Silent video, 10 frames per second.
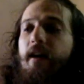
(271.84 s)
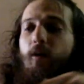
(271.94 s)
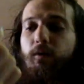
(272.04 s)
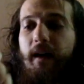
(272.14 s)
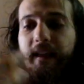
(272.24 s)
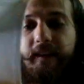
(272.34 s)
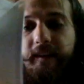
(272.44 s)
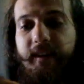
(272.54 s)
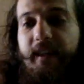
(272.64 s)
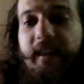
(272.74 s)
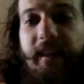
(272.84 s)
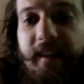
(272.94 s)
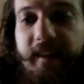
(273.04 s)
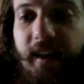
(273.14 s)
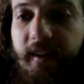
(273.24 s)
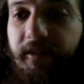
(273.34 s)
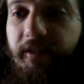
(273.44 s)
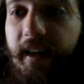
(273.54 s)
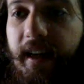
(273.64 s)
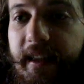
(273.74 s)
Already, see, it starts
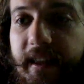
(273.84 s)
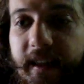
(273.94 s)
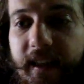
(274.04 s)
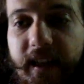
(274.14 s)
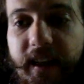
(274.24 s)
flaying.